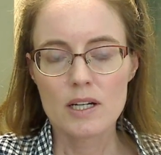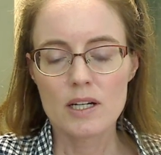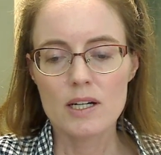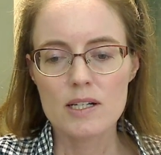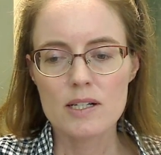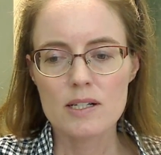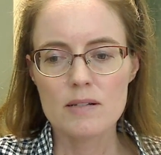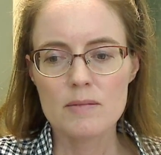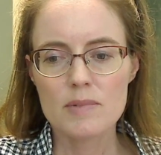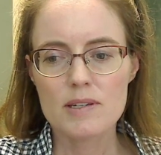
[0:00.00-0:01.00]

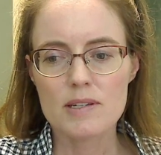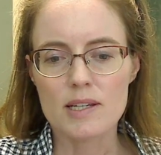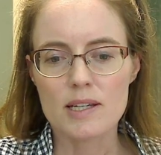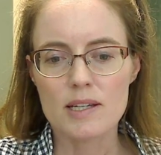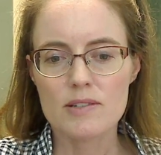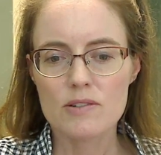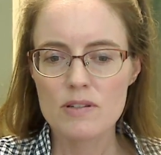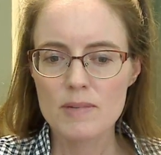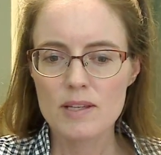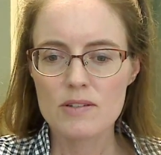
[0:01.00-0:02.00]
Let's see. Is there
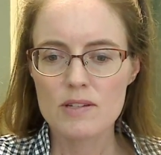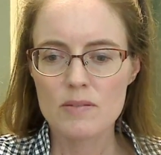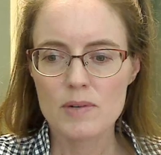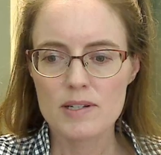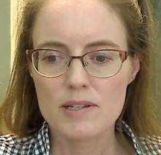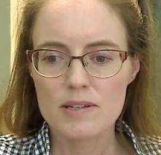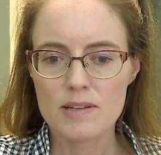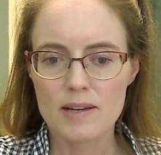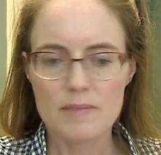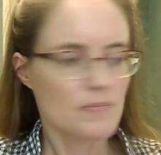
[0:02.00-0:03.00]
something else I wanted to
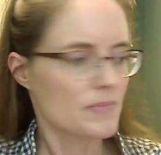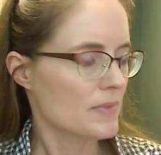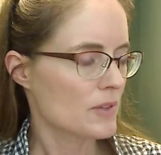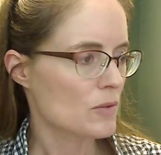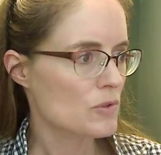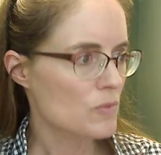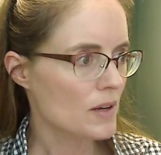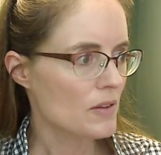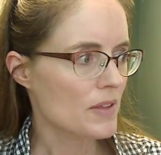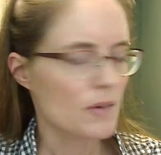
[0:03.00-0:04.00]
say? There was one
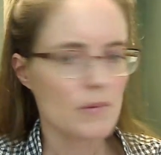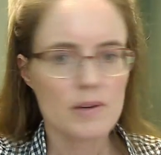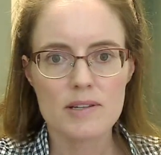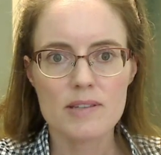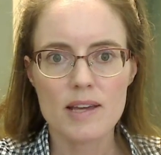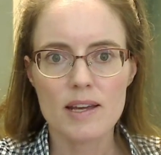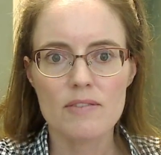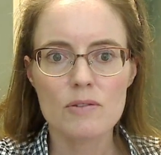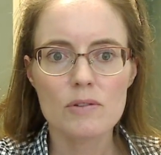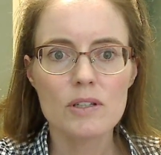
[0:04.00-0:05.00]
other thing I wanted to say. If you